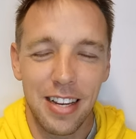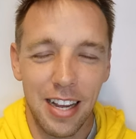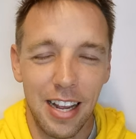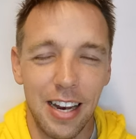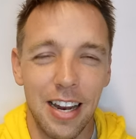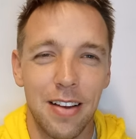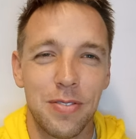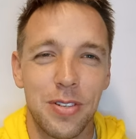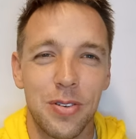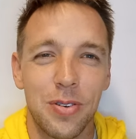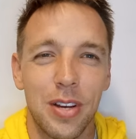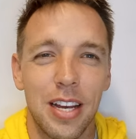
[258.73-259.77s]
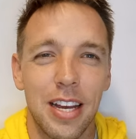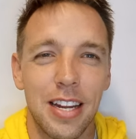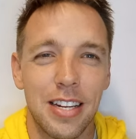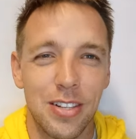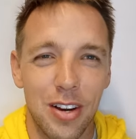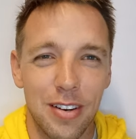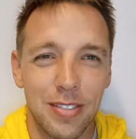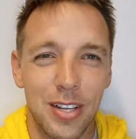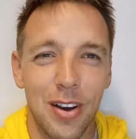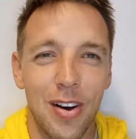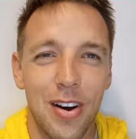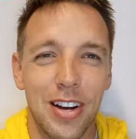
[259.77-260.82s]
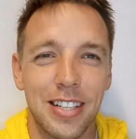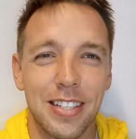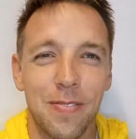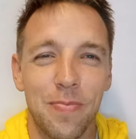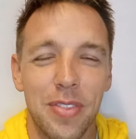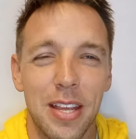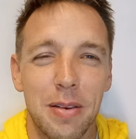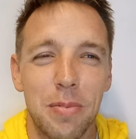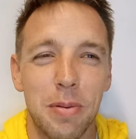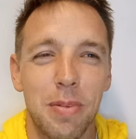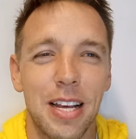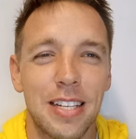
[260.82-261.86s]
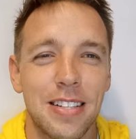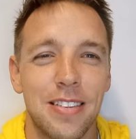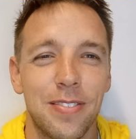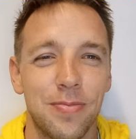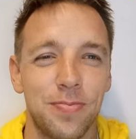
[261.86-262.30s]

He loves you and he's after your heart. Be blessed.